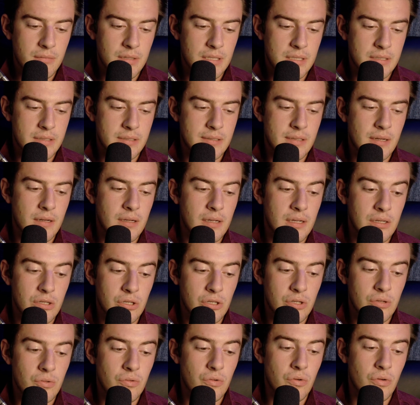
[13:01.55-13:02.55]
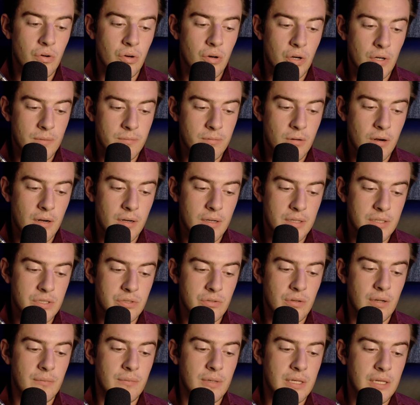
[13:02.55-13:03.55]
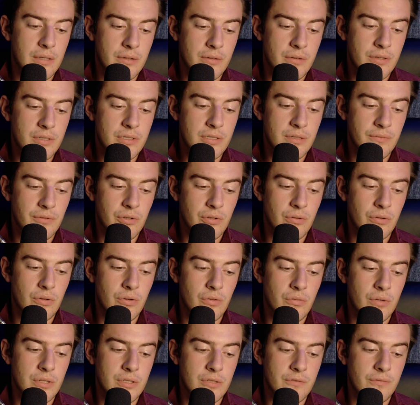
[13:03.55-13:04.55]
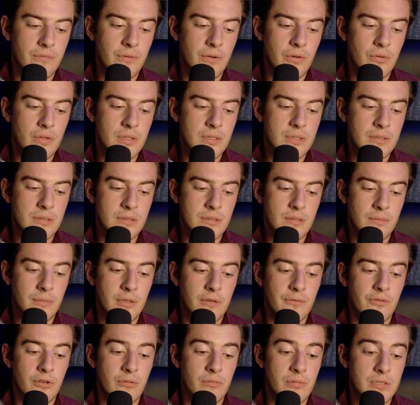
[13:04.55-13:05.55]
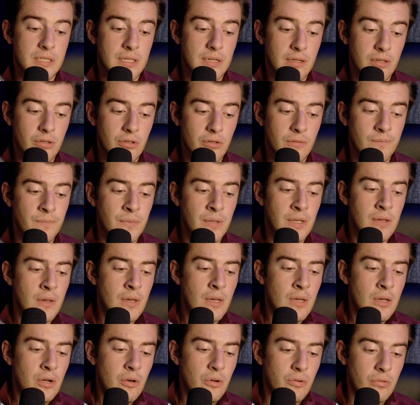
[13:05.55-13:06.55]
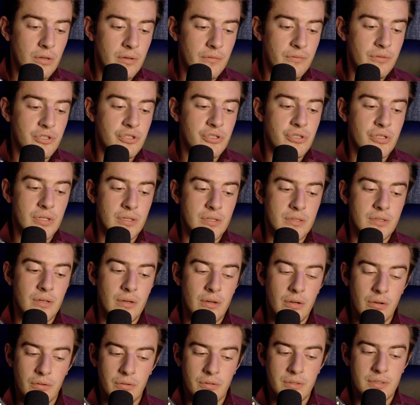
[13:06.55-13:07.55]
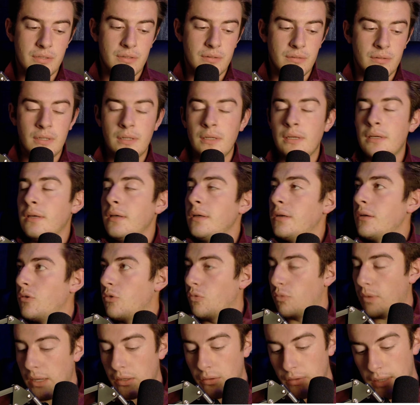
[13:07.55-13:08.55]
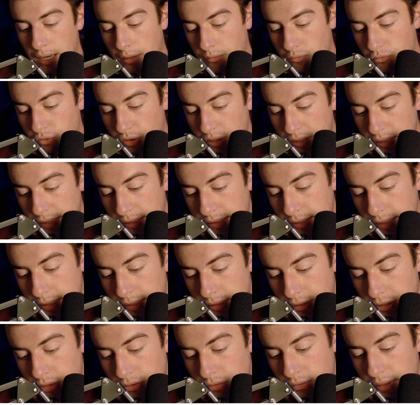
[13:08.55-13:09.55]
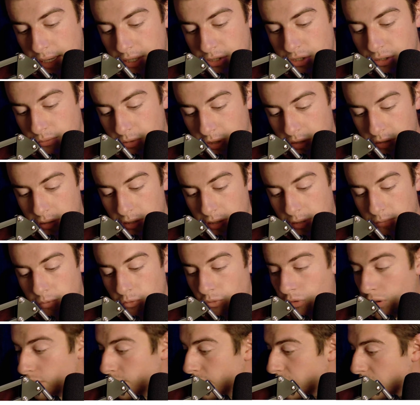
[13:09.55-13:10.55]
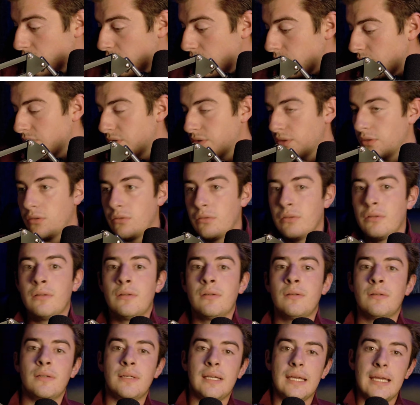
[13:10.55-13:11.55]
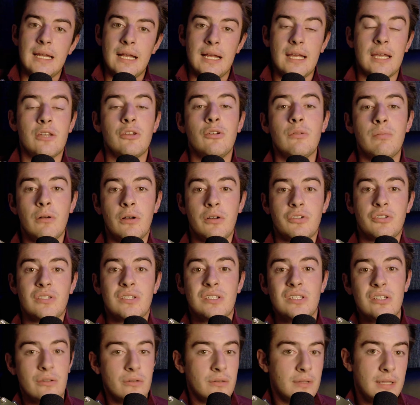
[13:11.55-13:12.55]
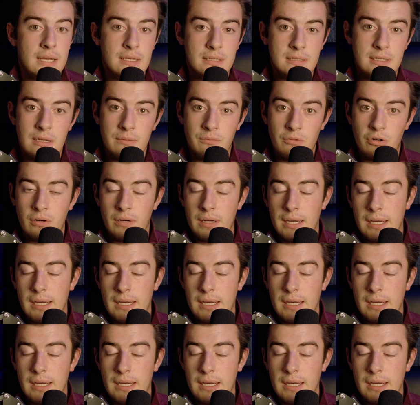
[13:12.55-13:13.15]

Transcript: This is not a new or hard product, so I'm curious if you are going to focus on something very particular or if it's just a hoax. Well, I'm really glad you actually brought that up, Juan Miguel. So, I do apologize for saying your last name wrong.